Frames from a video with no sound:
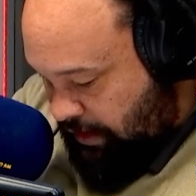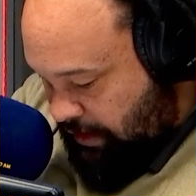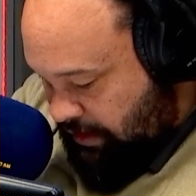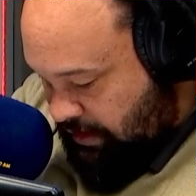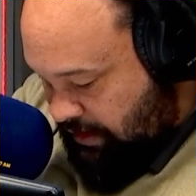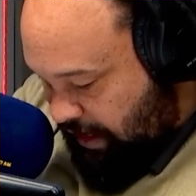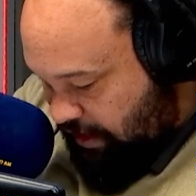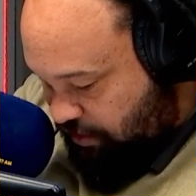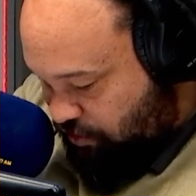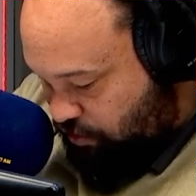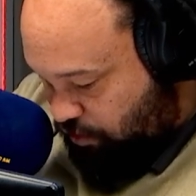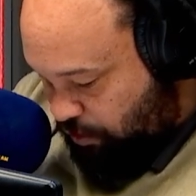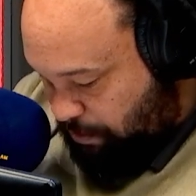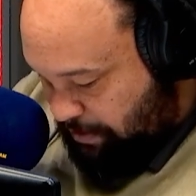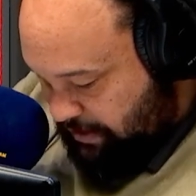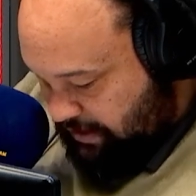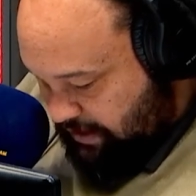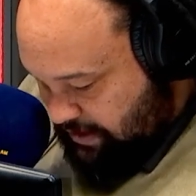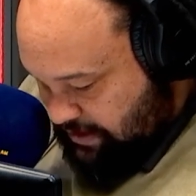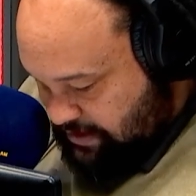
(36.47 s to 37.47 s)
National
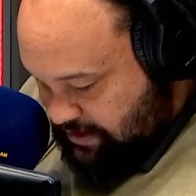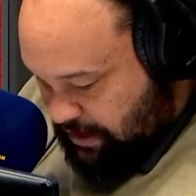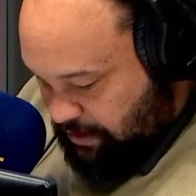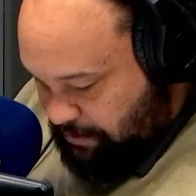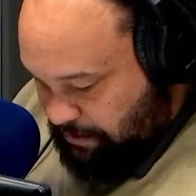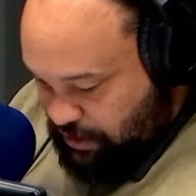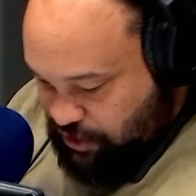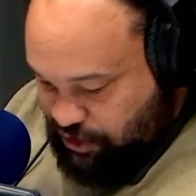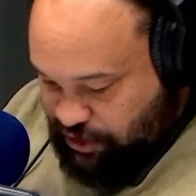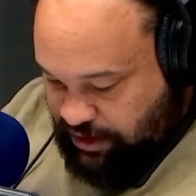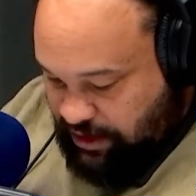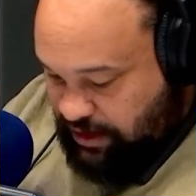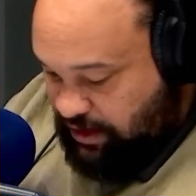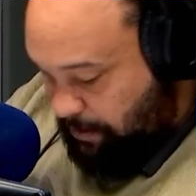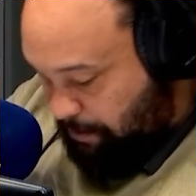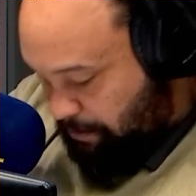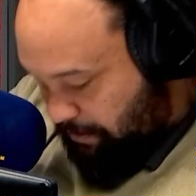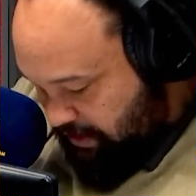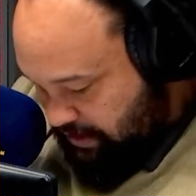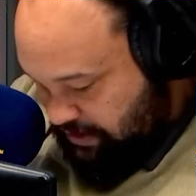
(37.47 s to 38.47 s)
Police Commissioner,
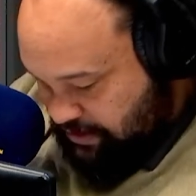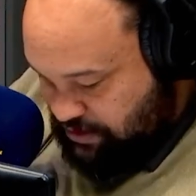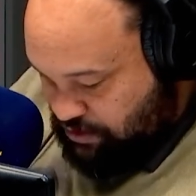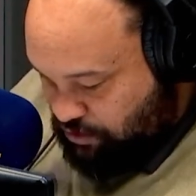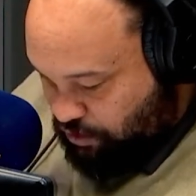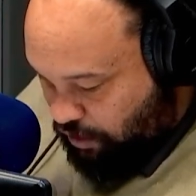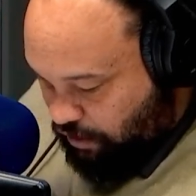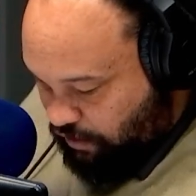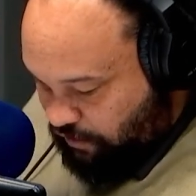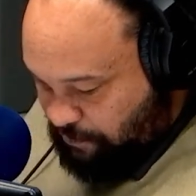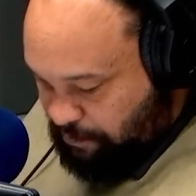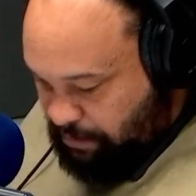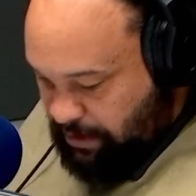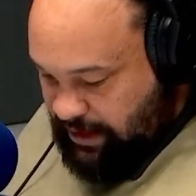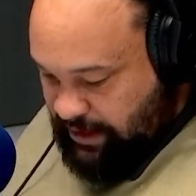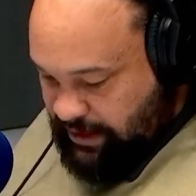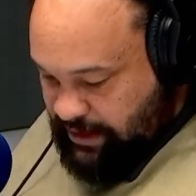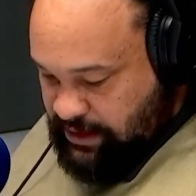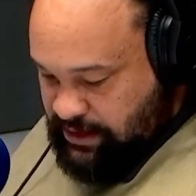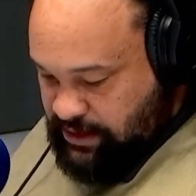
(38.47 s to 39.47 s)
the Minister of
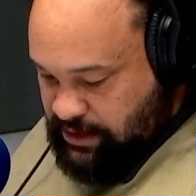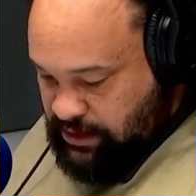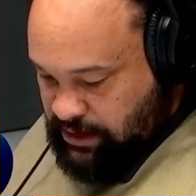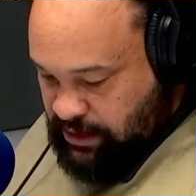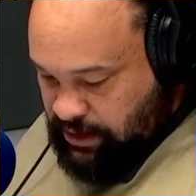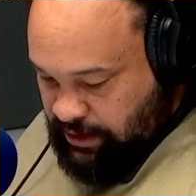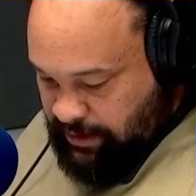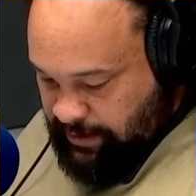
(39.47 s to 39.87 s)
Police,